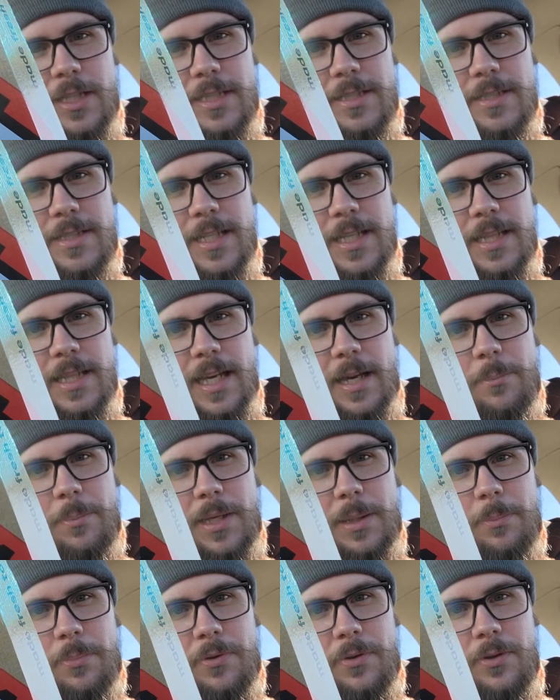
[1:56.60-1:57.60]
can see that
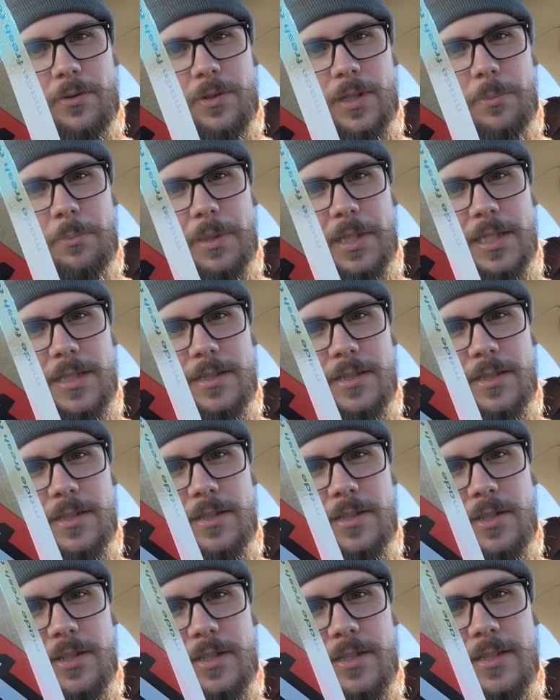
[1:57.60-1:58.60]
pepperoni pizza,
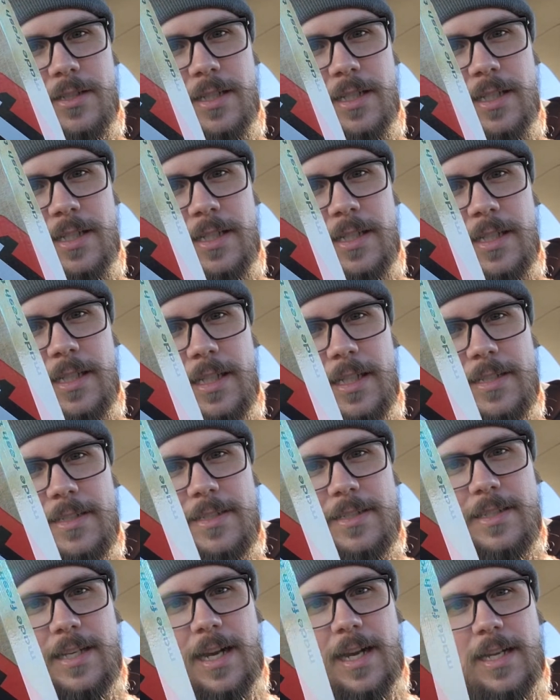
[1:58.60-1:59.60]
just
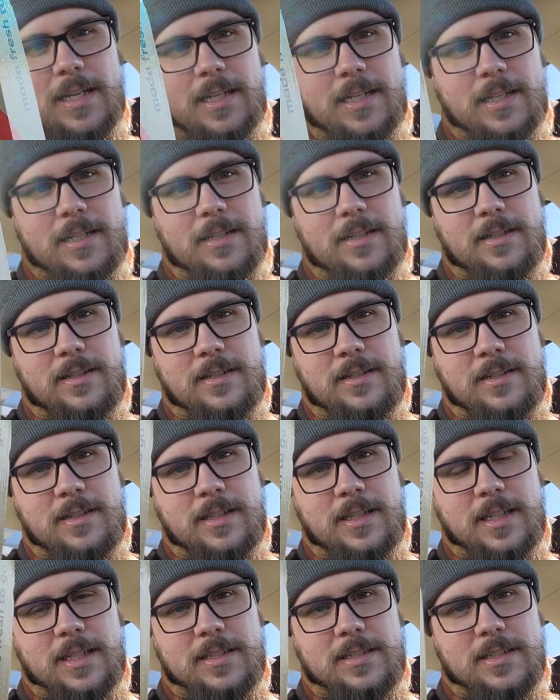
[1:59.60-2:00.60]
excited
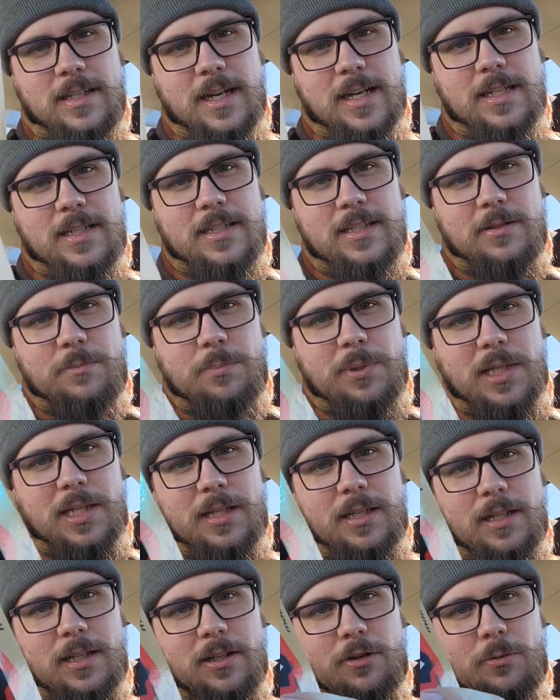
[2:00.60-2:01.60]
to be
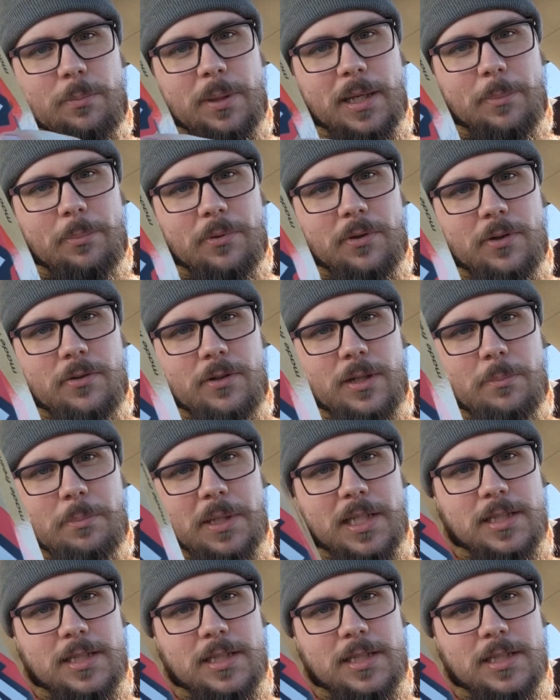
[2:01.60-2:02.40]
a little pepperoni